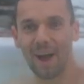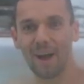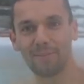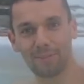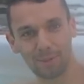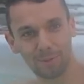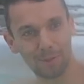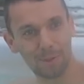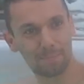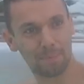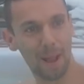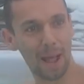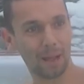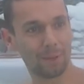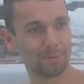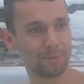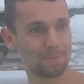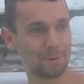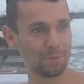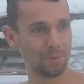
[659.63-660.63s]
I thought the
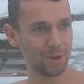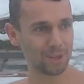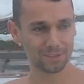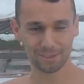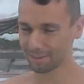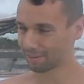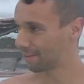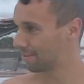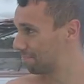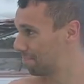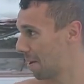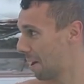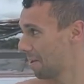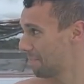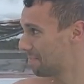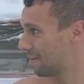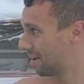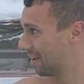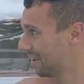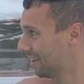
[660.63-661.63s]
back would be worse, it's the
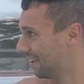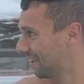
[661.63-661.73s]
bum.